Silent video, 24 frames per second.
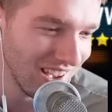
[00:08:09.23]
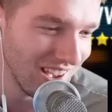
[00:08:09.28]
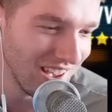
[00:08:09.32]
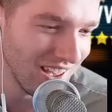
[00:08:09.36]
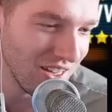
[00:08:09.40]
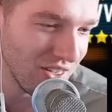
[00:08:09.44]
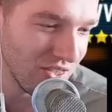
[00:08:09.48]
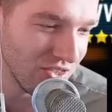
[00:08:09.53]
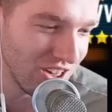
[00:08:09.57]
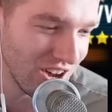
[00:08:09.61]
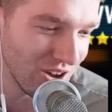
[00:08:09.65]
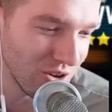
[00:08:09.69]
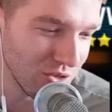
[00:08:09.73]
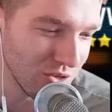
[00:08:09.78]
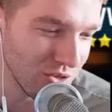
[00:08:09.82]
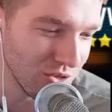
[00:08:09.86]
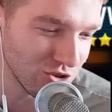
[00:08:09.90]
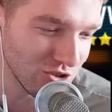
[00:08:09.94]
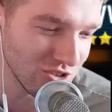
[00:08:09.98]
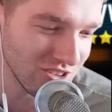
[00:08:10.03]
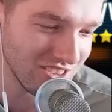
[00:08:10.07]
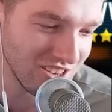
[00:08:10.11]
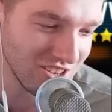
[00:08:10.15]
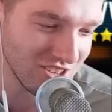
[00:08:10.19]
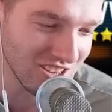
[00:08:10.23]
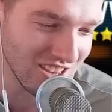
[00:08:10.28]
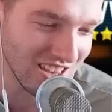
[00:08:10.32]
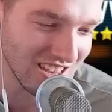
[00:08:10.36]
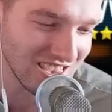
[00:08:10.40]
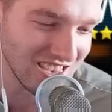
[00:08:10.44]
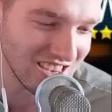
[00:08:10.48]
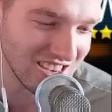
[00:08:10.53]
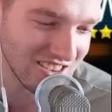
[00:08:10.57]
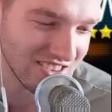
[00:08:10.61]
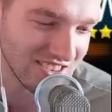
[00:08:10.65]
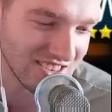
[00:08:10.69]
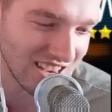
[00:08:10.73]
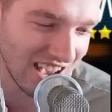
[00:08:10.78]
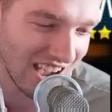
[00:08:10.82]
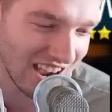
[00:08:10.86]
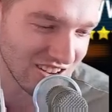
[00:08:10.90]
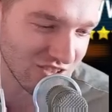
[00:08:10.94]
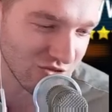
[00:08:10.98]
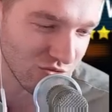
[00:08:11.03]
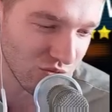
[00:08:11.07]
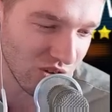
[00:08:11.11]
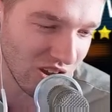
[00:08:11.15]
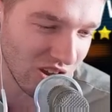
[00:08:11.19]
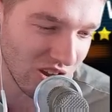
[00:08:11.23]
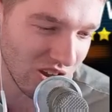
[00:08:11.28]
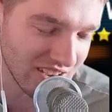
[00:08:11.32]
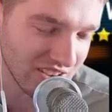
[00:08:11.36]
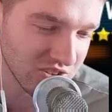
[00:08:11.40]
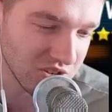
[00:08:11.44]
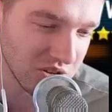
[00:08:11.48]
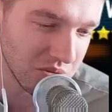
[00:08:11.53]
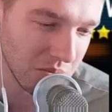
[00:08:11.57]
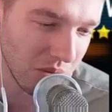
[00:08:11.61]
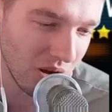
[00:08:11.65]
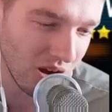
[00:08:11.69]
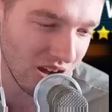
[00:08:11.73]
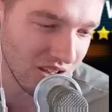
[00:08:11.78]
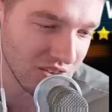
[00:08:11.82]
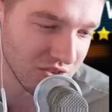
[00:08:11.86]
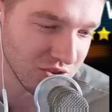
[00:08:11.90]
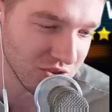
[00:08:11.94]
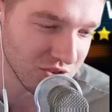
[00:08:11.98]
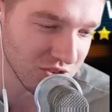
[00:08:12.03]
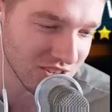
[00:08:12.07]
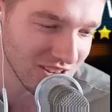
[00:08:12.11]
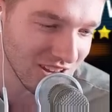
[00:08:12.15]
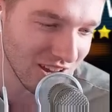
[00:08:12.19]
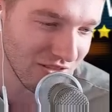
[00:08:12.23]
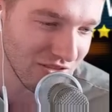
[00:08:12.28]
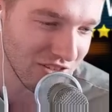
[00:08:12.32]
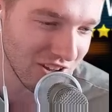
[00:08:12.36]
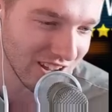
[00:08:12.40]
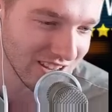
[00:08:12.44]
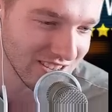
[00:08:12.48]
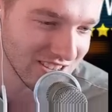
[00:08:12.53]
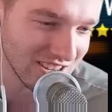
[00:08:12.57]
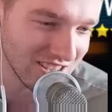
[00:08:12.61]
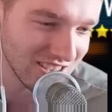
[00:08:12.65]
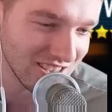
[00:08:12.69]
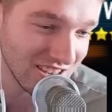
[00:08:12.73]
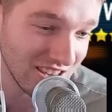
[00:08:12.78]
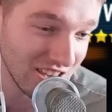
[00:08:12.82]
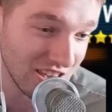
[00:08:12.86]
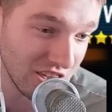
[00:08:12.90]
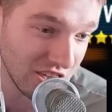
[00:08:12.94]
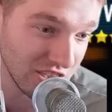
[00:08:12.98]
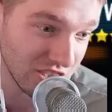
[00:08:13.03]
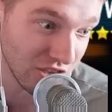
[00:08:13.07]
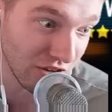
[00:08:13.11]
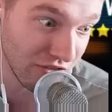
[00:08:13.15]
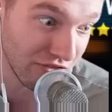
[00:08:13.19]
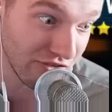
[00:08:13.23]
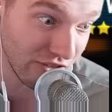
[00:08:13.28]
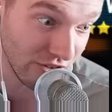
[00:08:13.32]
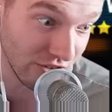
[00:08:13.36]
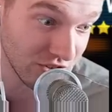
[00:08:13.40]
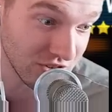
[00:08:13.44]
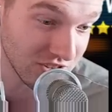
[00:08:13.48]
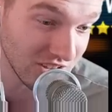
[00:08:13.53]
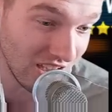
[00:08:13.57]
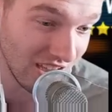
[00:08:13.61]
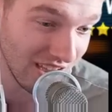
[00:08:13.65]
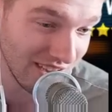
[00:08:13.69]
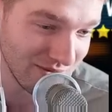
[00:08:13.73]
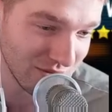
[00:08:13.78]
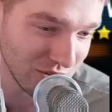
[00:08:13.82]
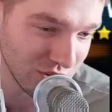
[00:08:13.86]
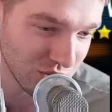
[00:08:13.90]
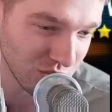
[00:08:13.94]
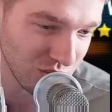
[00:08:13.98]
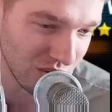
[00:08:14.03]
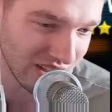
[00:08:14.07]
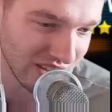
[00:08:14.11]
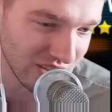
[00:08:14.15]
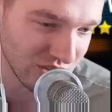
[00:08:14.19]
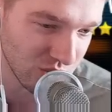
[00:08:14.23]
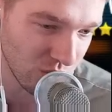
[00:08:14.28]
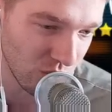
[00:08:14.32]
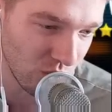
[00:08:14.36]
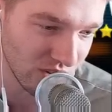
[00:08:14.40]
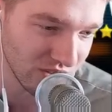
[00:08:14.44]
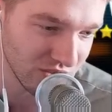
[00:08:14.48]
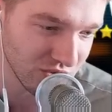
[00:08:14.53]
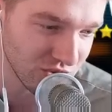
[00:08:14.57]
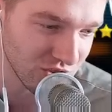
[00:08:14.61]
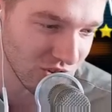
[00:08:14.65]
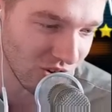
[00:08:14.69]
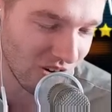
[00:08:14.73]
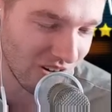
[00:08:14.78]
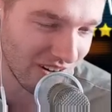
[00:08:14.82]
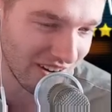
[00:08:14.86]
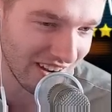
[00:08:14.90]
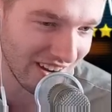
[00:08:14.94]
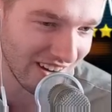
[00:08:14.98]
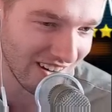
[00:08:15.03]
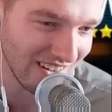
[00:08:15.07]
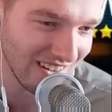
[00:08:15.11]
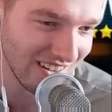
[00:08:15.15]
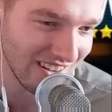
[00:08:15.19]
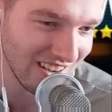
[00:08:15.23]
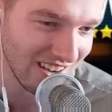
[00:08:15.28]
these are like the exact relics and mods and stuff that I did it the first time, which is why it's 1 star here.